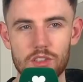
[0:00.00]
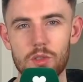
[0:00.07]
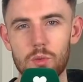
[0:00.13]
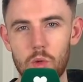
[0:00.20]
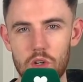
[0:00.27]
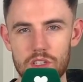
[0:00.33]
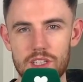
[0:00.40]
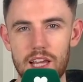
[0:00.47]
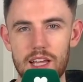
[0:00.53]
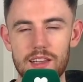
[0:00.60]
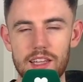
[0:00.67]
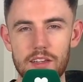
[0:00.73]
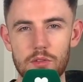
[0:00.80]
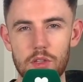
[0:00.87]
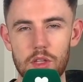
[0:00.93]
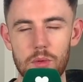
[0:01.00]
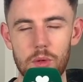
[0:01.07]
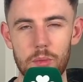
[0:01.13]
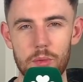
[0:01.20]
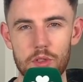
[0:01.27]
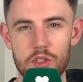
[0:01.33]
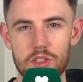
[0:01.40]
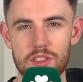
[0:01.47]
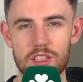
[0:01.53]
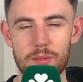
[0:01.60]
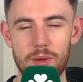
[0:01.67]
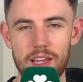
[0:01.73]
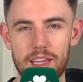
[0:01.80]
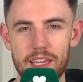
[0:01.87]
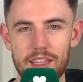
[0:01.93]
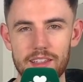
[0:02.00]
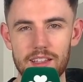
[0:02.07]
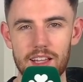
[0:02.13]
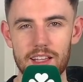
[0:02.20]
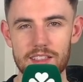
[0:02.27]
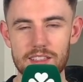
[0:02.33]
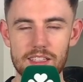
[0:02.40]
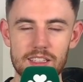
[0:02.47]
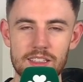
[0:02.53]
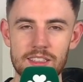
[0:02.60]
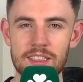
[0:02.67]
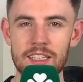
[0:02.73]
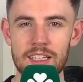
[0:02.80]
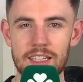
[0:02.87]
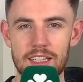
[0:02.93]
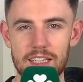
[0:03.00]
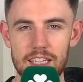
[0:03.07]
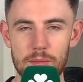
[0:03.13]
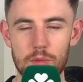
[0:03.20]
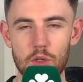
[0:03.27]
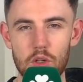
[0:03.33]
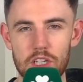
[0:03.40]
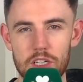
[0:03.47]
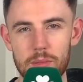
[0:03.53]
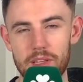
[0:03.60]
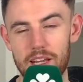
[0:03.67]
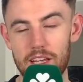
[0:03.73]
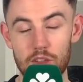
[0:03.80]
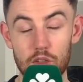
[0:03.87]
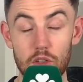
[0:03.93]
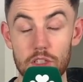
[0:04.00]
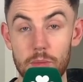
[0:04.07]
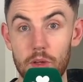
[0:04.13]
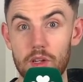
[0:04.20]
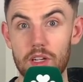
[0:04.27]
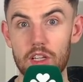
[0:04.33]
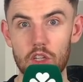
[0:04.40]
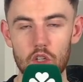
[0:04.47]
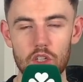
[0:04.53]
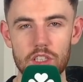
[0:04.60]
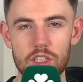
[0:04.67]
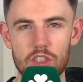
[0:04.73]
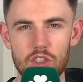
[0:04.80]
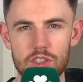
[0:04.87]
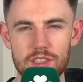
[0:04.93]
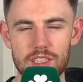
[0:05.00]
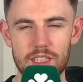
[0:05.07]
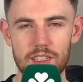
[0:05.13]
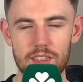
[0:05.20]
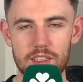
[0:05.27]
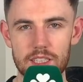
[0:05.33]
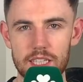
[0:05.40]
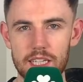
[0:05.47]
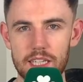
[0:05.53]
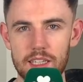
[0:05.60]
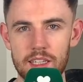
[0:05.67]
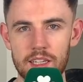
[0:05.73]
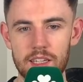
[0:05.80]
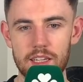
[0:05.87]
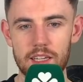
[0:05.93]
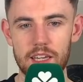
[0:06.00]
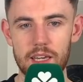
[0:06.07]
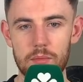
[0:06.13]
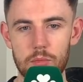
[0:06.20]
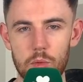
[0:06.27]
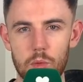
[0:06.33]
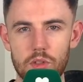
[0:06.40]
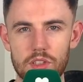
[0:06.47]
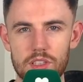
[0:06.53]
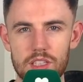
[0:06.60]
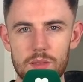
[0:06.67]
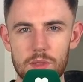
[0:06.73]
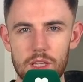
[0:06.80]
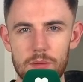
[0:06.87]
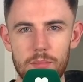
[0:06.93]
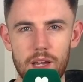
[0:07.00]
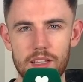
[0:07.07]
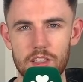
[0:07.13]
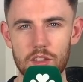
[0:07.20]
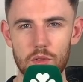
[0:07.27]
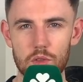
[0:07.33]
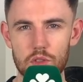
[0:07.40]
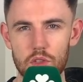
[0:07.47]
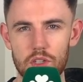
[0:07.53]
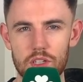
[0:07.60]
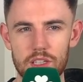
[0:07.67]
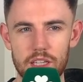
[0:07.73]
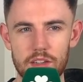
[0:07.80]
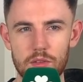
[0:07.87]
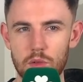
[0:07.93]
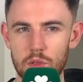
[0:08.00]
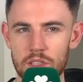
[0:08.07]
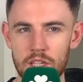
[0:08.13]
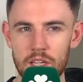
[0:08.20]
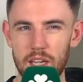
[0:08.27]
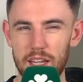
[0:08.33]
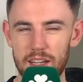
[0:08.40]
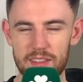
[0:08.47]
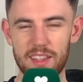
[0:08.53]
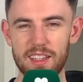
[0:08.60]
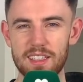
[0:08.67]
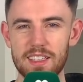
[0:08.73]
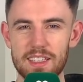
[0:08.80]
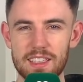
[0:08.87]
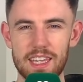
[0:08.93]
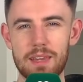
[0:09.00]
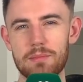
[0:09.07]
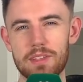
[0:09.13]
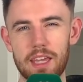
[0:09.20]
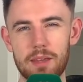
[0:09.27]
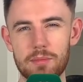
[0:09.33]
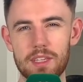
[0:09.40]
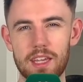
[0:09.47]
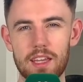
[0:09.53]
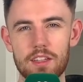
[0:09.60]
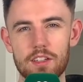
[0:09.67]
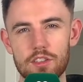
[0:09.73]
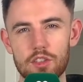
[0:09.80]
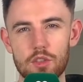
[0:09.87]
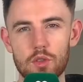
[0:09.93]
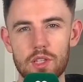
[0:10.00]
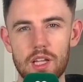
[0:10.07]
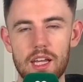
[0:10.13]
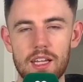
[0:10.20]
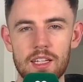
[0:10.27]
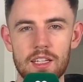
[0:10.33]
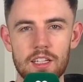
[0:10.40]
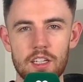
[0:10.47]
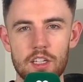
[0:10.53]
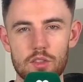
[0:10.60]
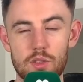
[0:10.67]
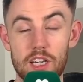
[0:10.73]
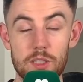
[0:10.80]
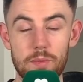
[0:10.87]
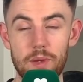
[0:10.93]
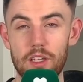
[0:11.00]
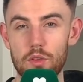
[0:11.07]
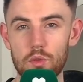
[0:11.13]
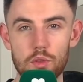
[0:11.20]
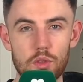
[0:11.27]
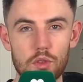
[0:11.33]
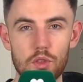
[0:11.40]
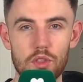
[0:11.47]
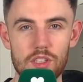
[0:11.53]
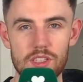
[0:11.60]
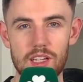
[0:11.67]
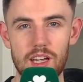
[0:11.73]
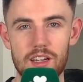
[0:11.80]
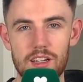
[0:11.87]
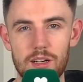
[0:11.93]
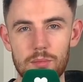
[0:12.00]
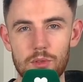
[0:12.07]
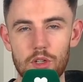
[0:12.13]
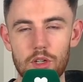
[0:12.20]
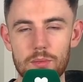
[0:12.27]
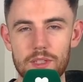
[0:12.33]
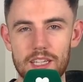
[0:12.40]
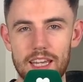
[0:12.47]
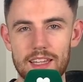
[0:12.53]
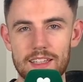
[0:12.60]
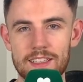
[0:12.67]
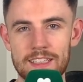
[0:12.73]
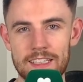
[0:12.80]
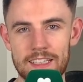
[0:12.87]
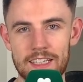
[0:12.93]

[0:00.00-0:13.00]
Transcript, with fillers: towards that level that we were producing at the back end of last season. I keep talking about that. I talked about it a lot in the content the other night. Um, we want to see them get back to those sort of levels, and I think they need game time together to do that. So I expect those two to start up top together.